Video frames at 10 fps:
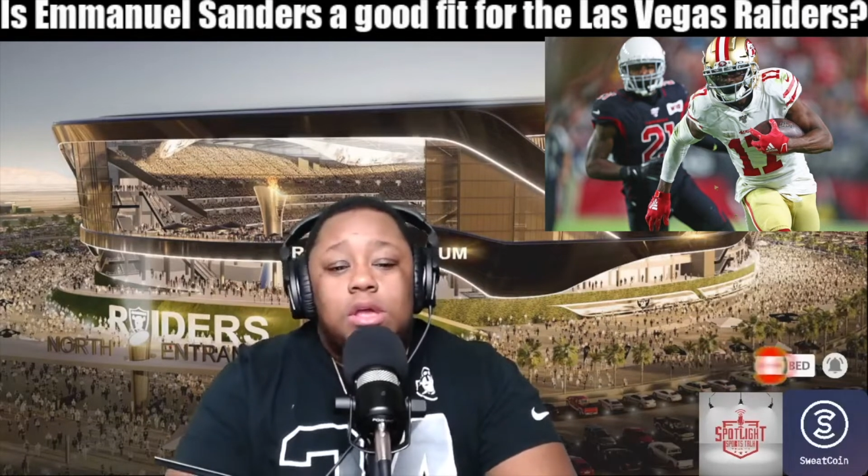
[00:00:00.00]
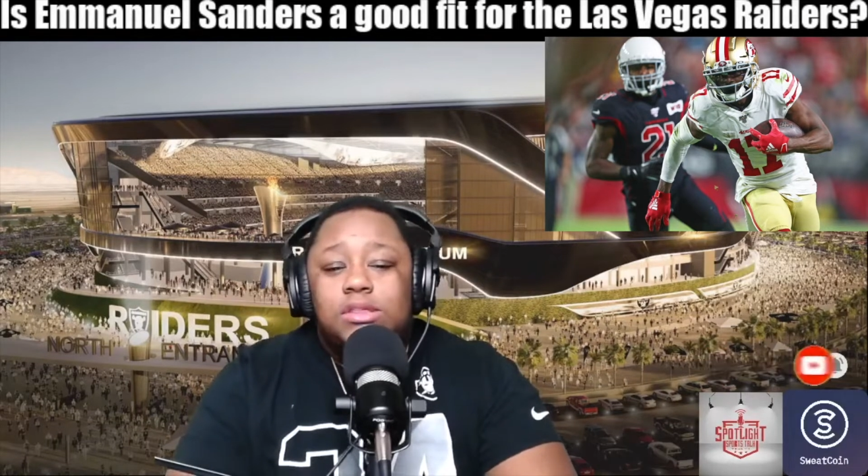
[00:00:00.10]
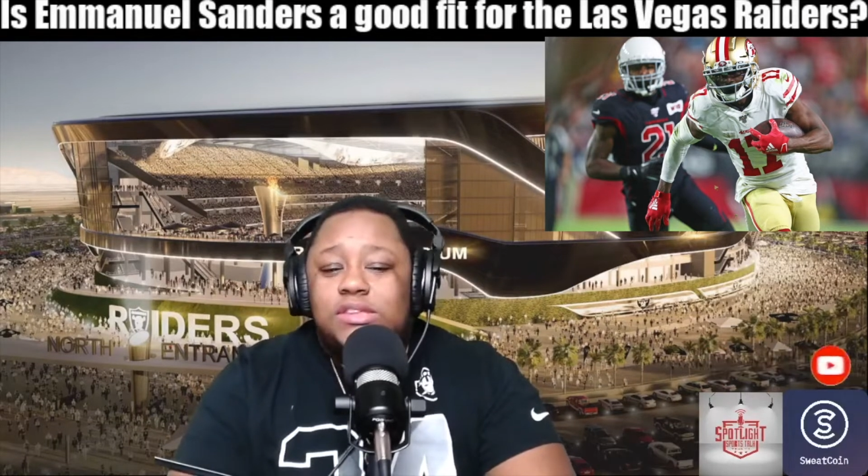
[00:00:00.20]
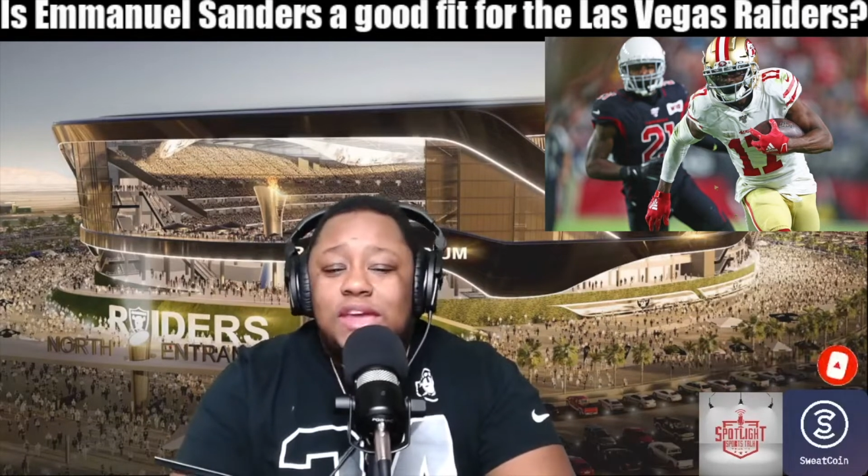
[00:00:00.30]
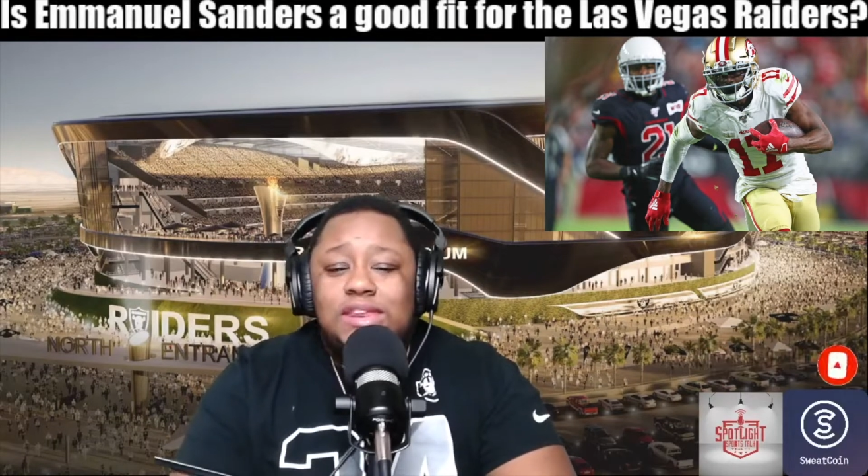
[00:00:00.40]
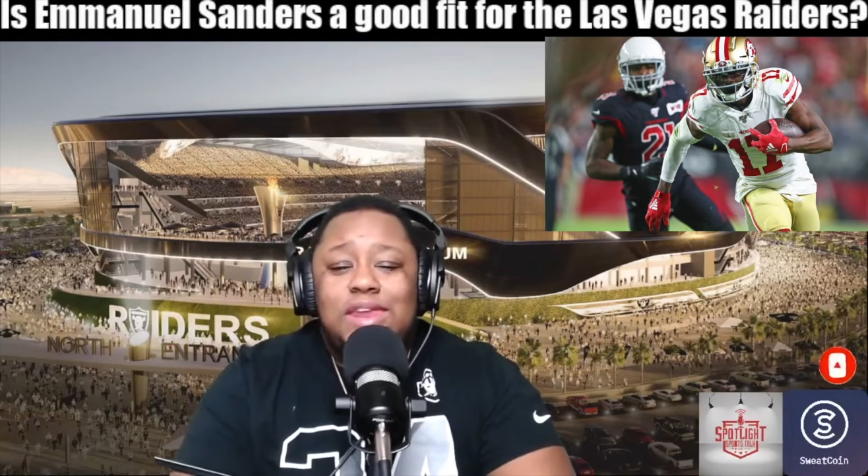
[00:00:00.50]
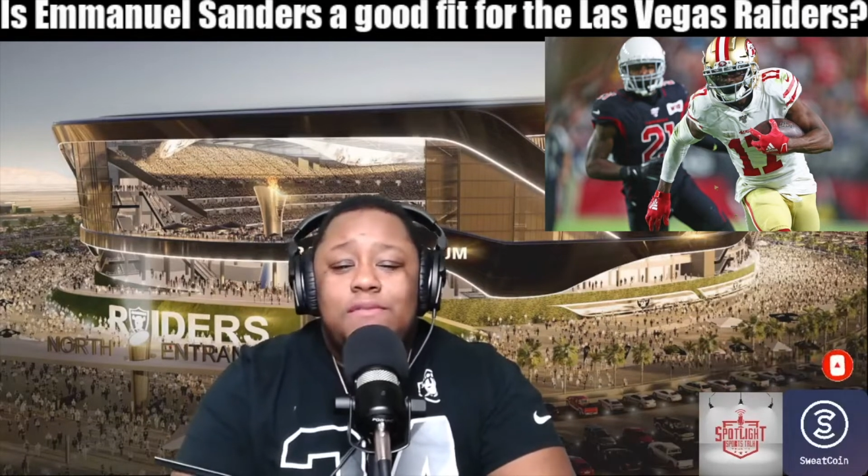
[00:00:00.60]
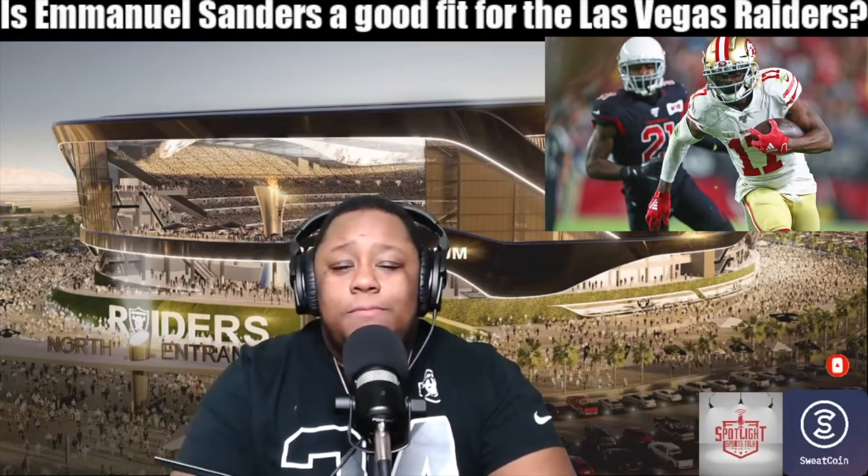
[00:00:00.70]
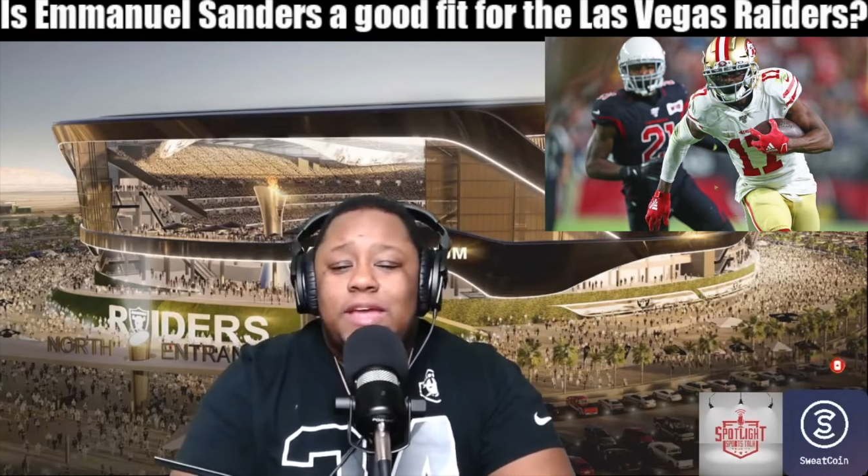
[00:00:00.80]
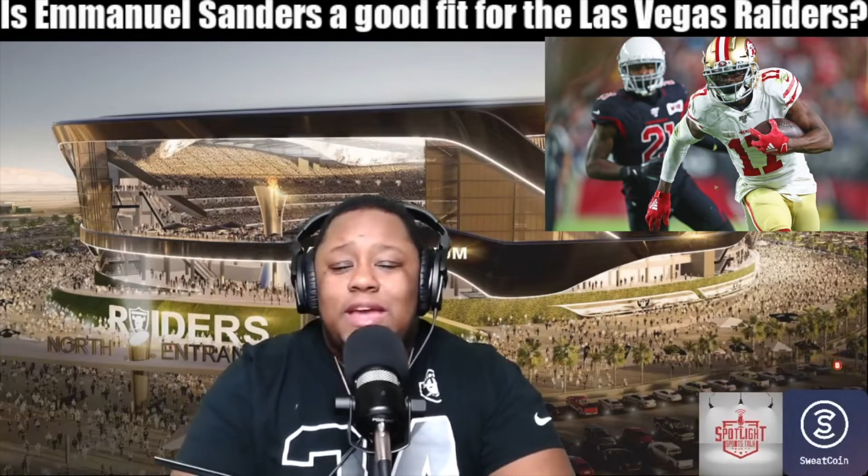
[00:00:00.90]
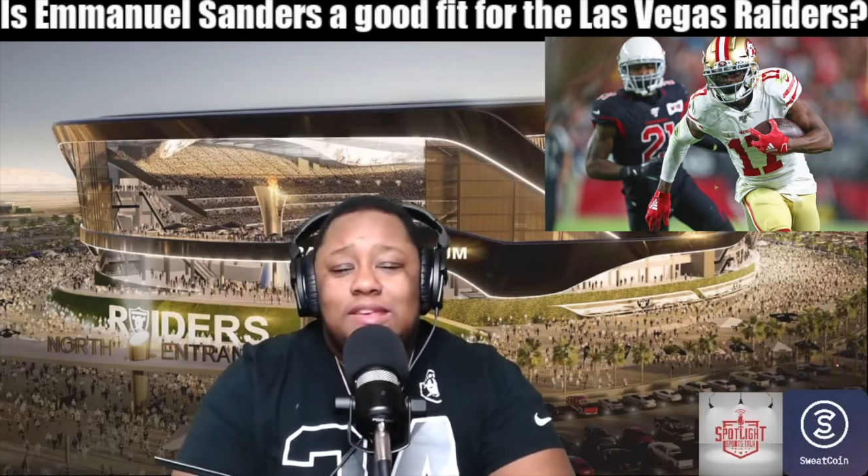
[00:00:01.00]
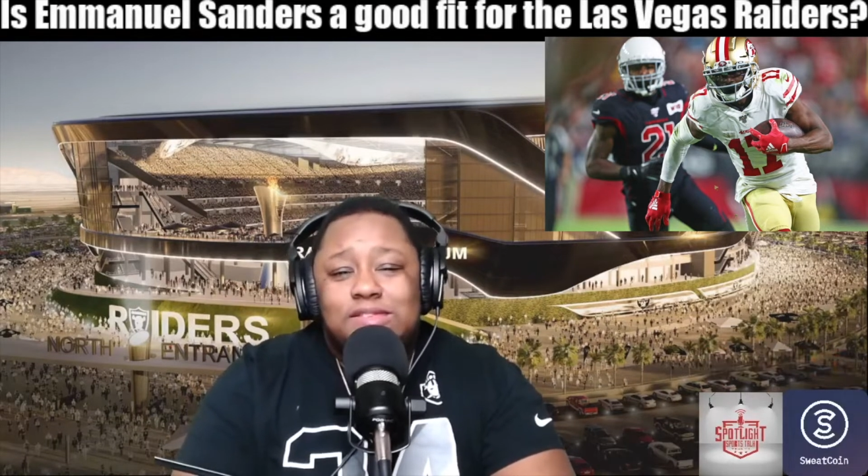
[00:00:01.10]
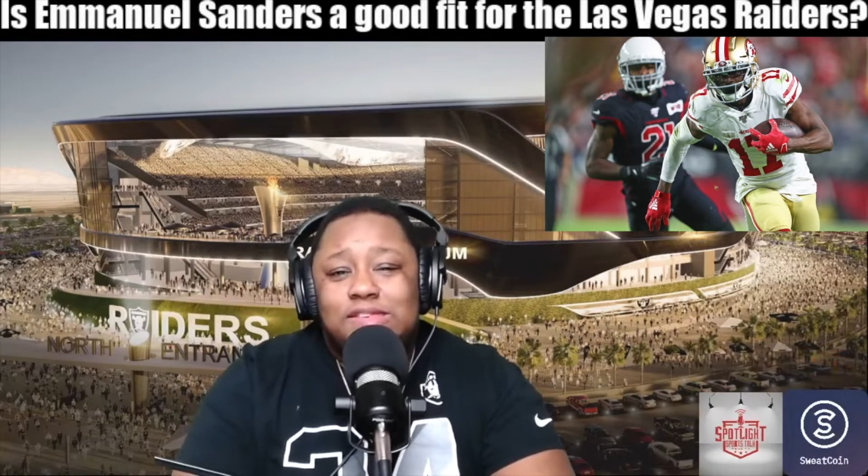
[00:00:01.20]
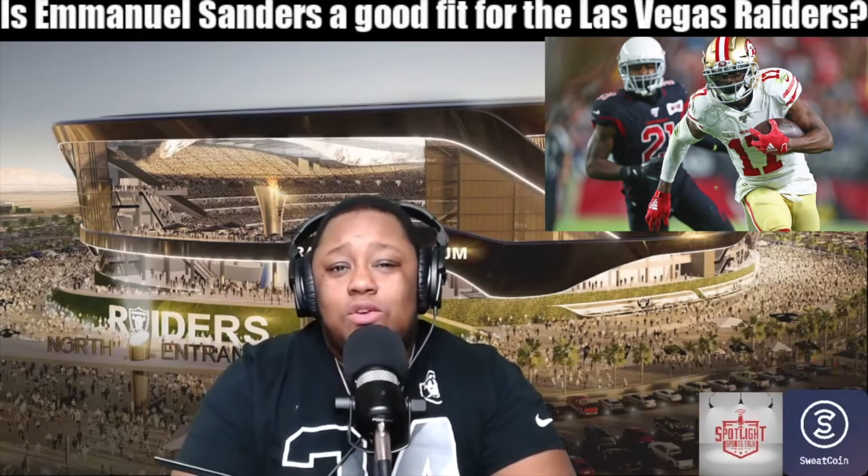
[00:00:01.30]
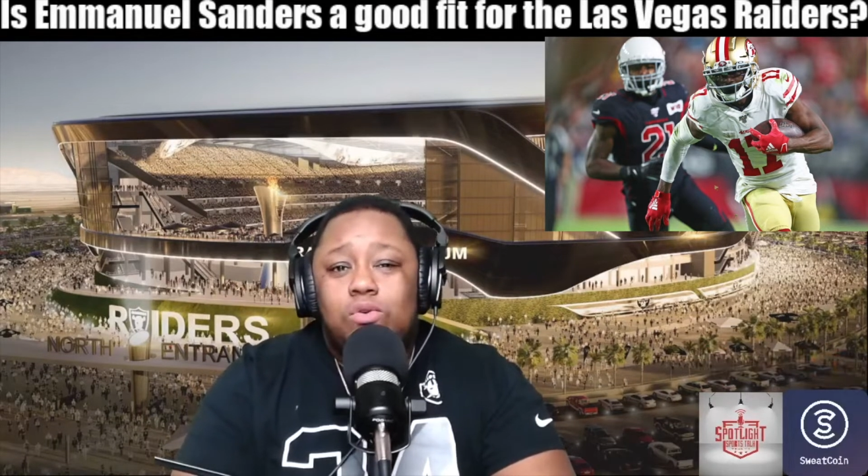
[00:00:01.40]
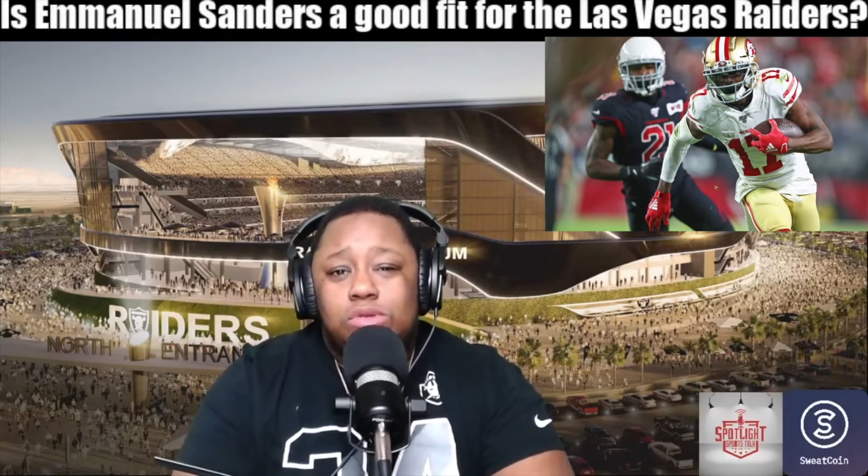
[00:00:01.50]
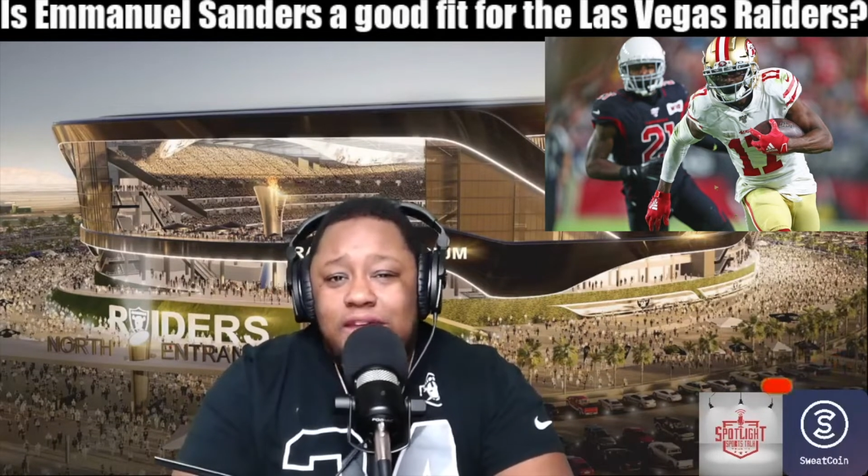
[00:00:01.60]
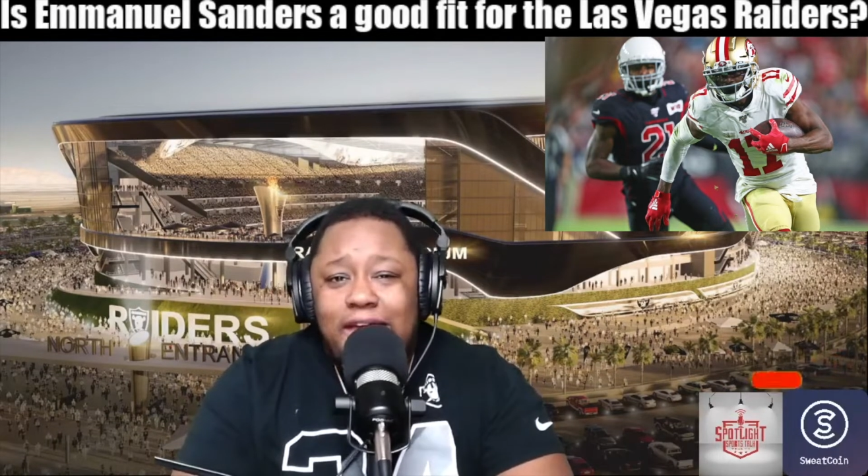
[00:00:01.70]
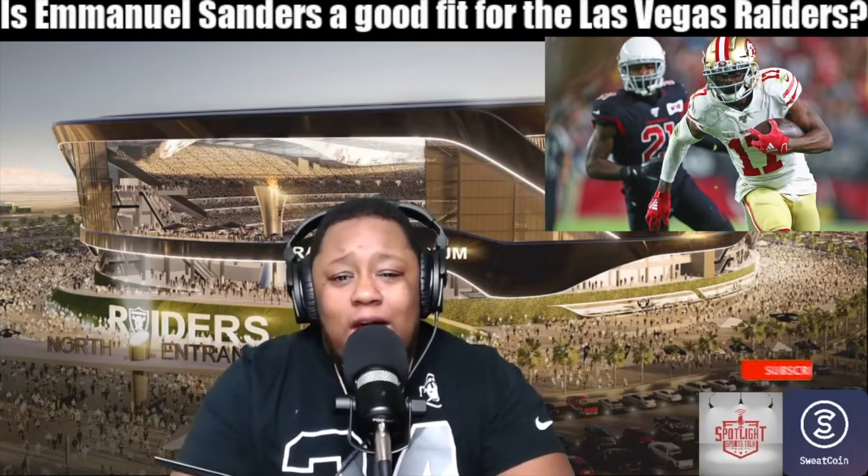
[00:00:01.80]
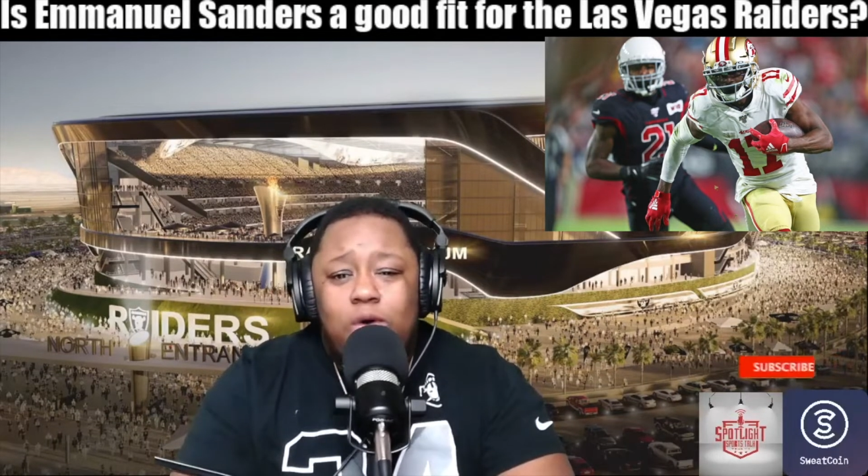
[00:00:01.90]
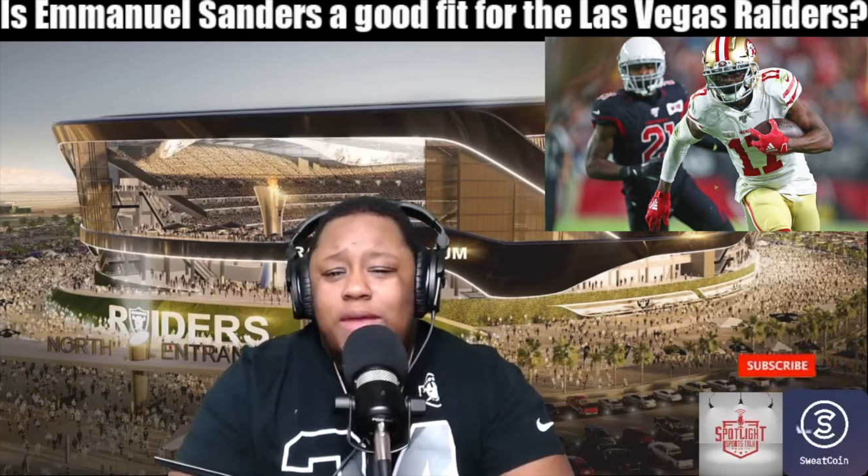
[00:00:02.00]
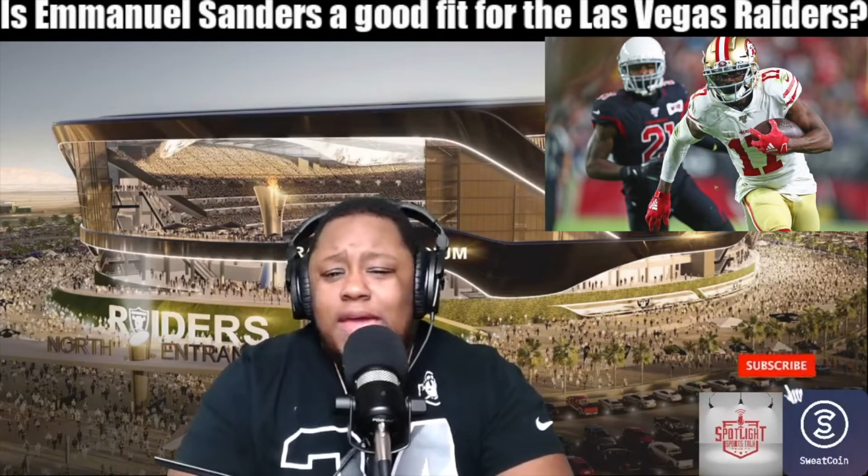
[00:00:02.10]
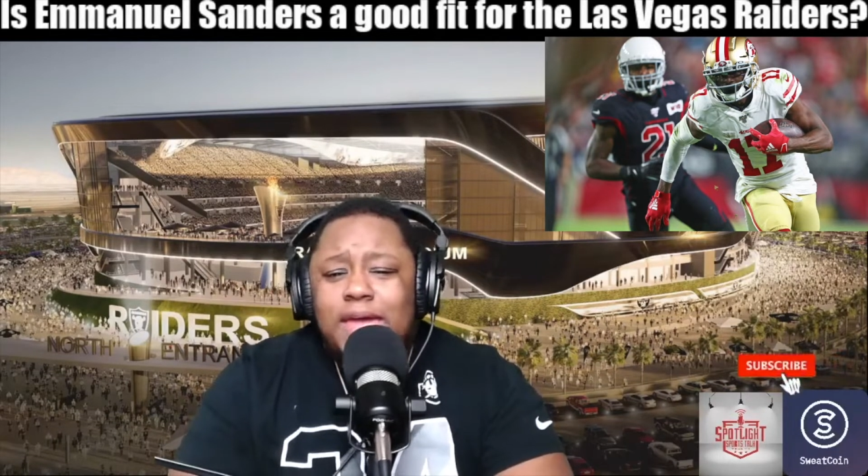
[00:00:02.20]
didn't even play a single down